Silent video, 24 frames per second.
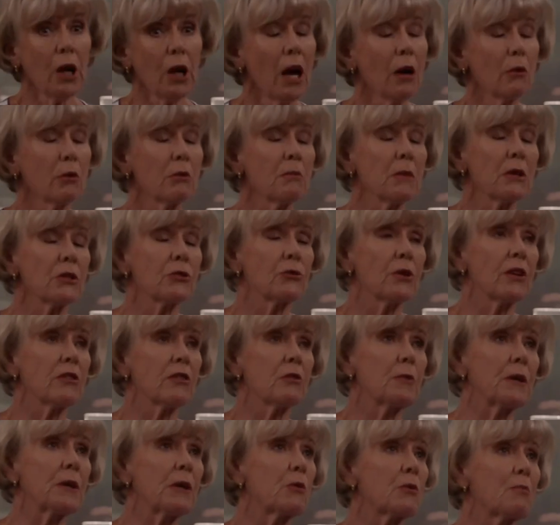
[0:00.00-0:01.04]
Well, I would much
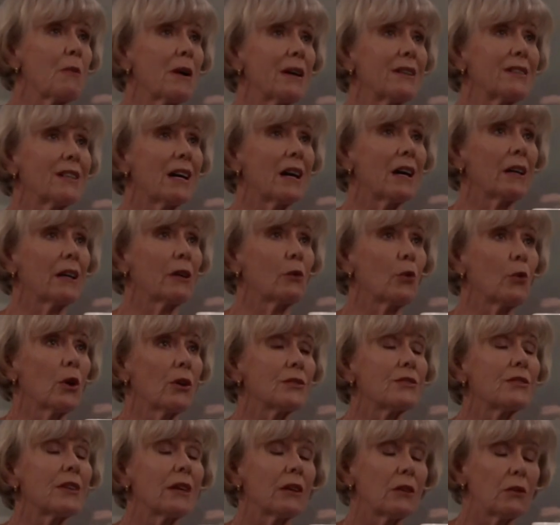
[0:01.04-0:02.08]
rather be with my darling
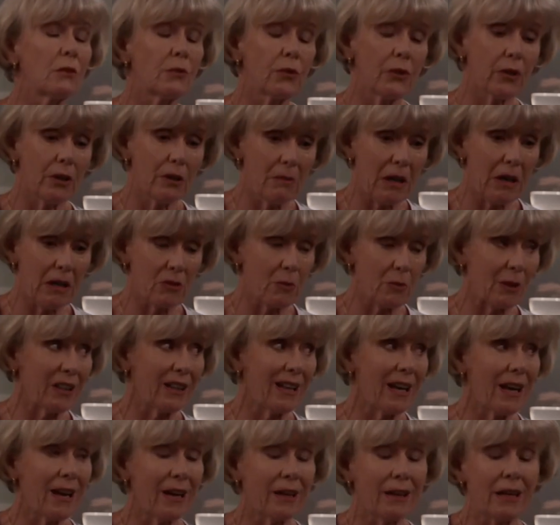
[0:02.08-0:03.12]
Roz, thank you very much, but I
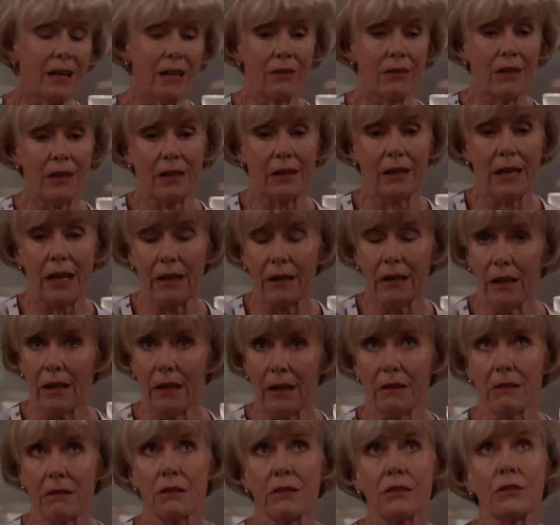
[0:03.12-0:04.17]
can't get there, can
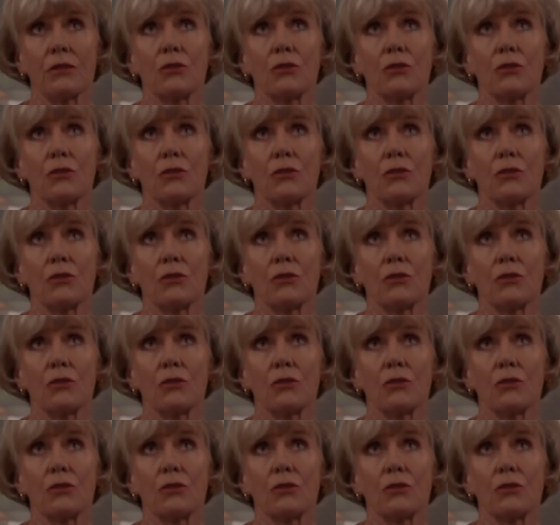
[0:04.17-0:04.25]
I, in the